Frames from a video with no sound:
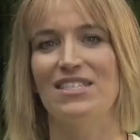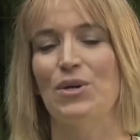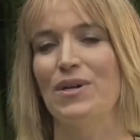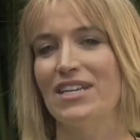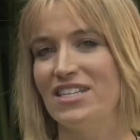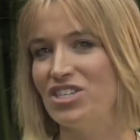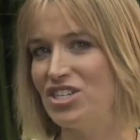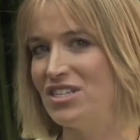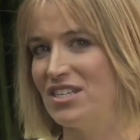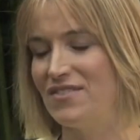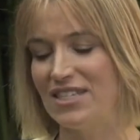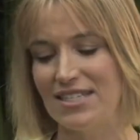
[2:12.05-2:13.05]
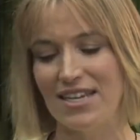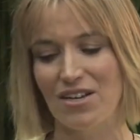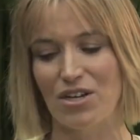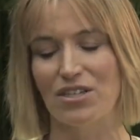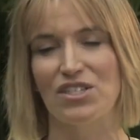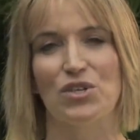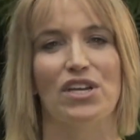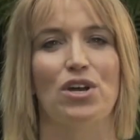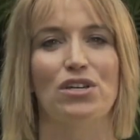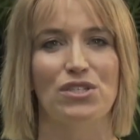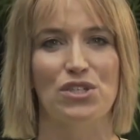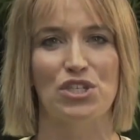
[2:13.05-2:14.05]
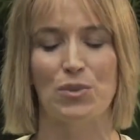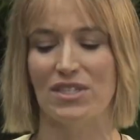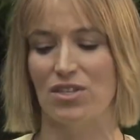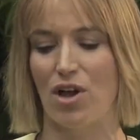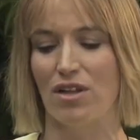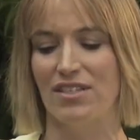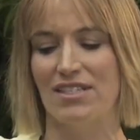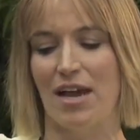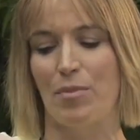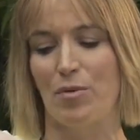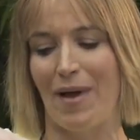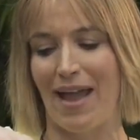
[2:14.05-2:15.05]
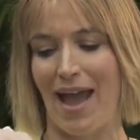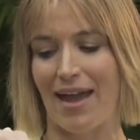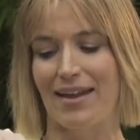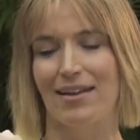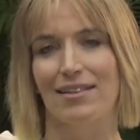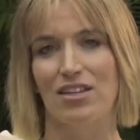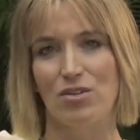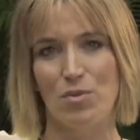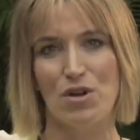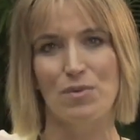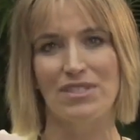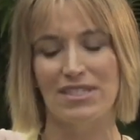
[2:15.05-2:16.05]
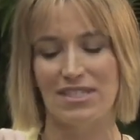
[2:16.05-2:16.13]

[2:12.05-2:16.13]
So in addition to the singles, you can also do what's called a double by adding a little more